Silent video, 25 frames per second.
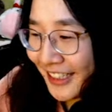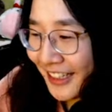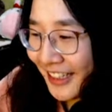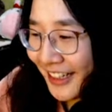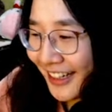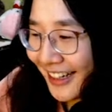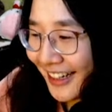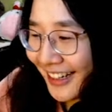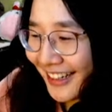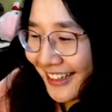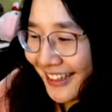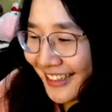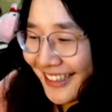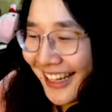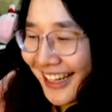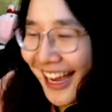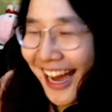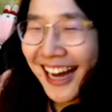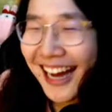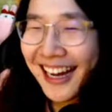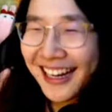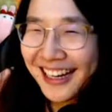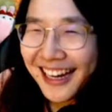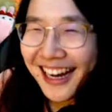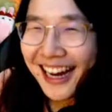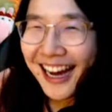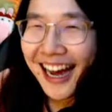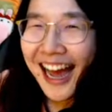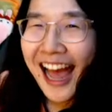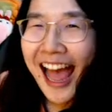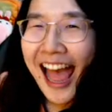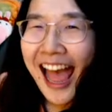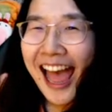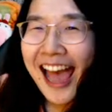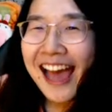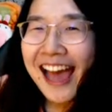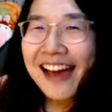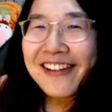Yeah.
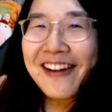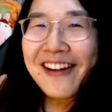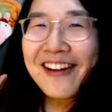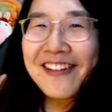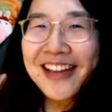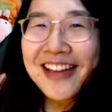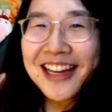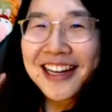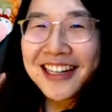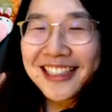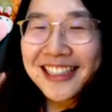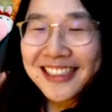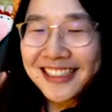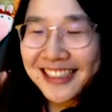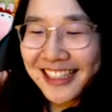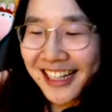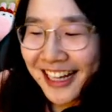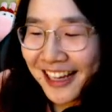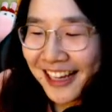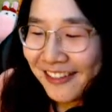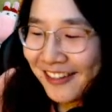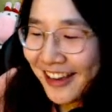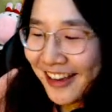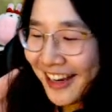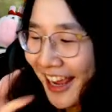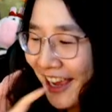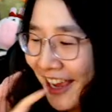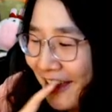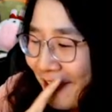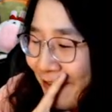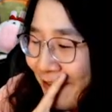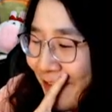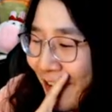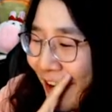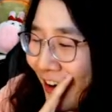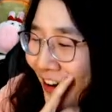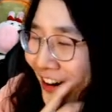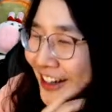No, because like when I
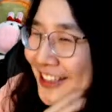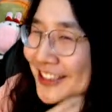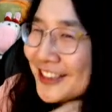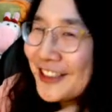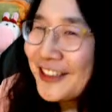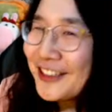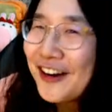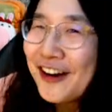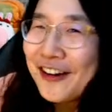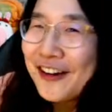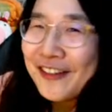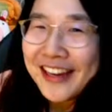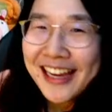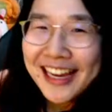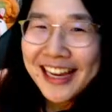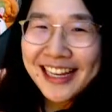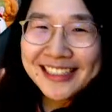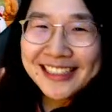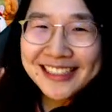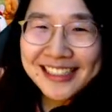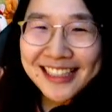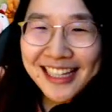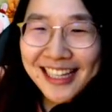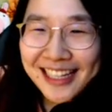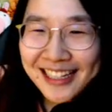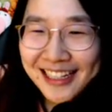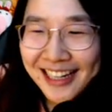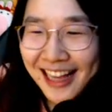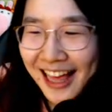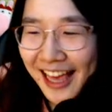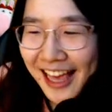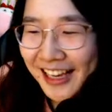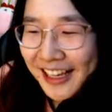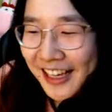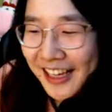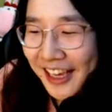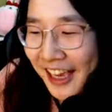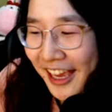import to OBS, then like
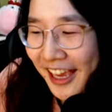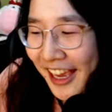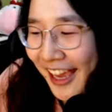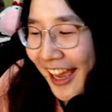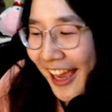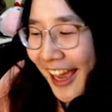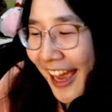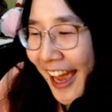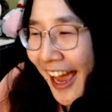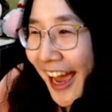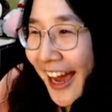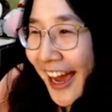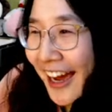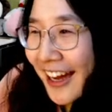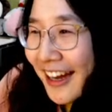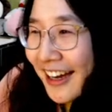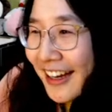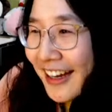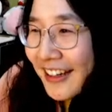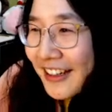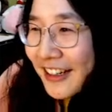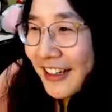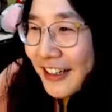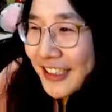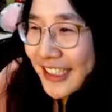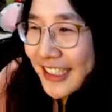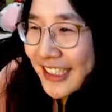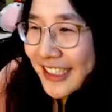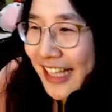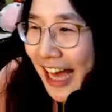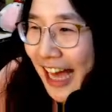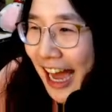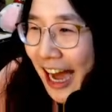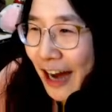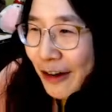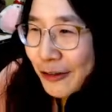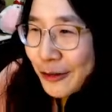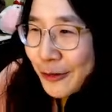the
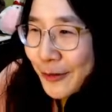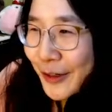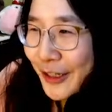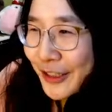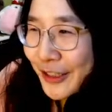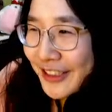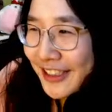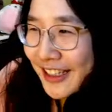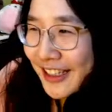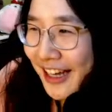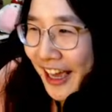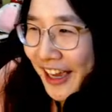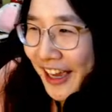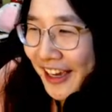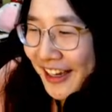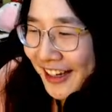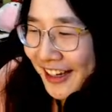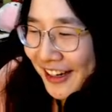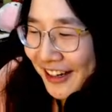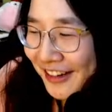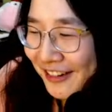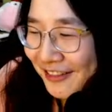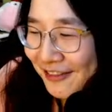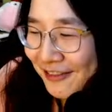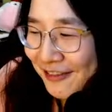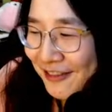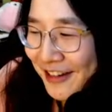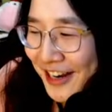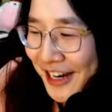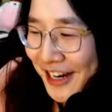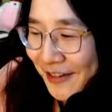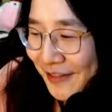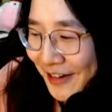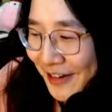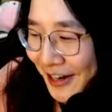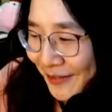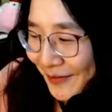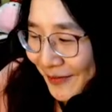sound was like
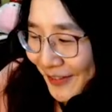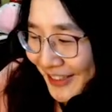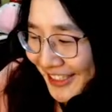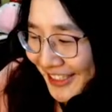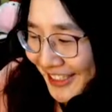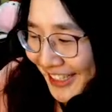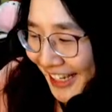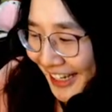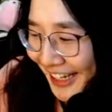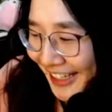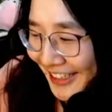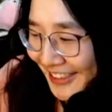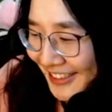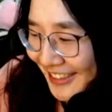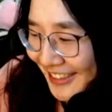100%.